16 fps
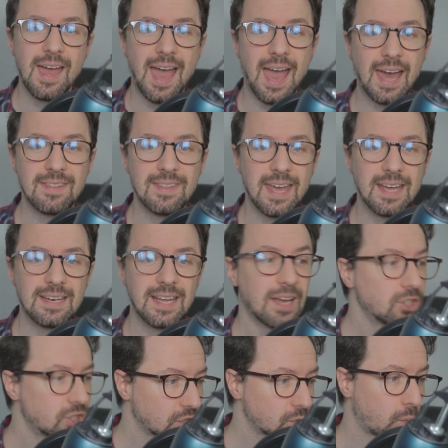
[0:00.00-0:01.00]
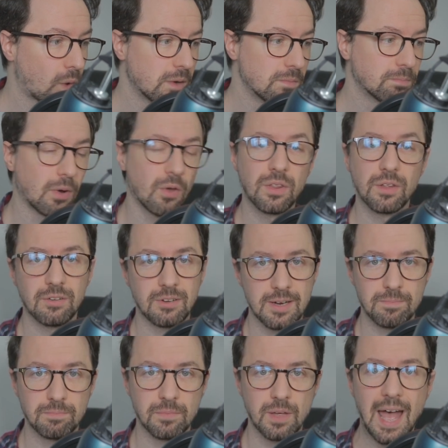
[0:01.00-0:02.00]
and then it just won't bother
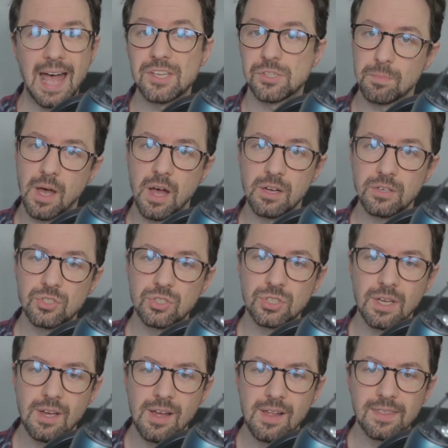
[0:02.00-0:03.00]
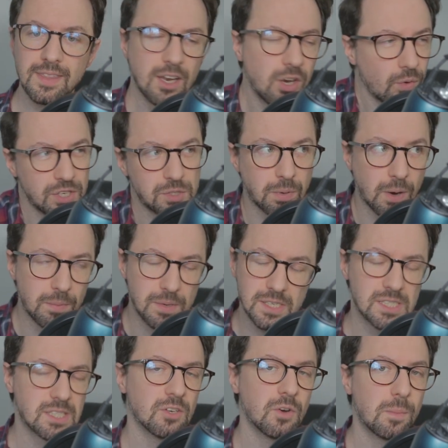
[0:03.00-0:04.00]
him as much. There'll always probably
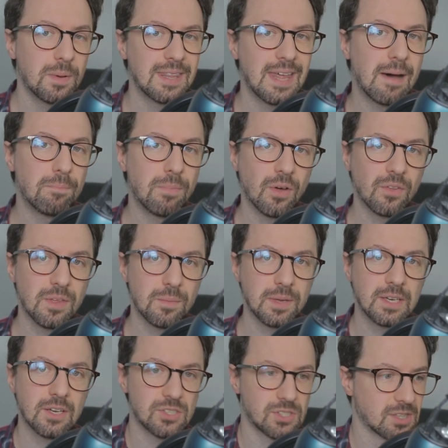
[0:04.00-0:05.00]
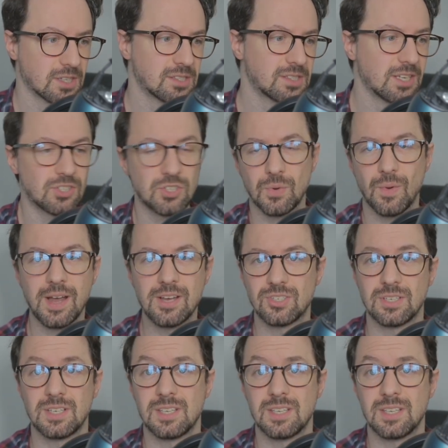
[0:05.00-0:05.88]
still be that bother because the situation